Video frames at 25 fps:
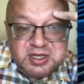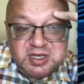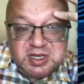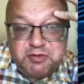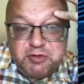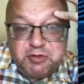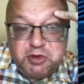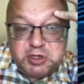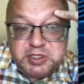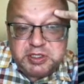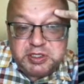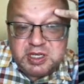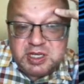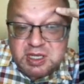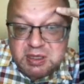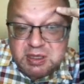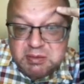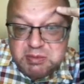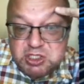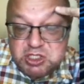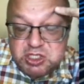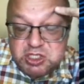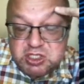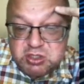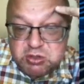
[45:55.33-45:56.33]
converting
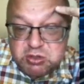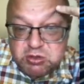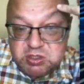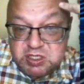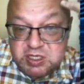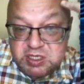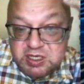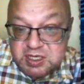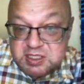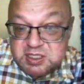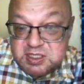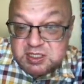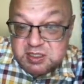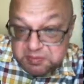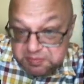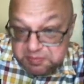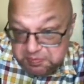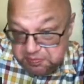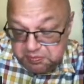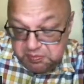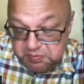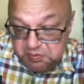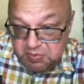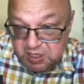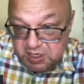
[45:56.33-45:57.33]
images to text,
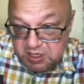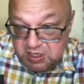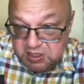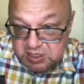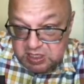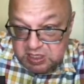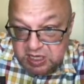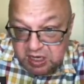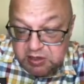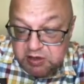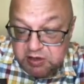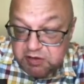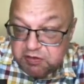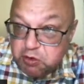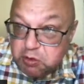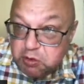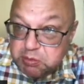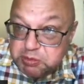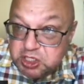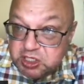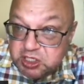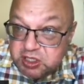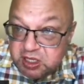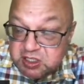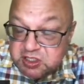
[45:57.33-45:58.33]
kind of
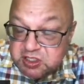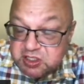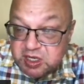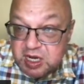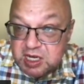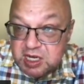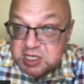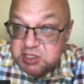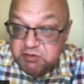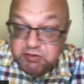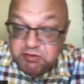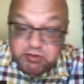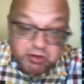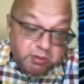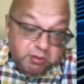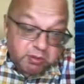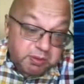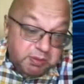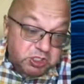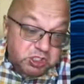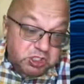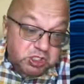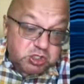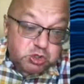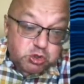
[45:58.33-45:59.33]
object extraction from
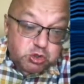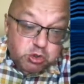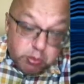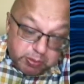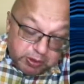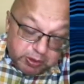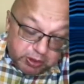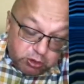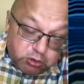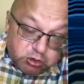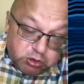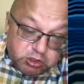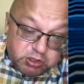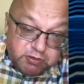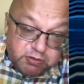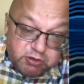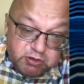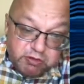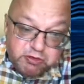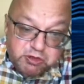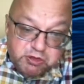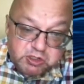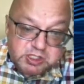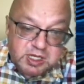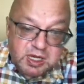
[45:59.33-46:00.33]
images, super useful
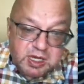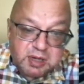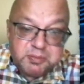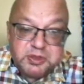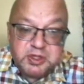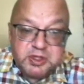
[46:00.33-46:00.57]
for some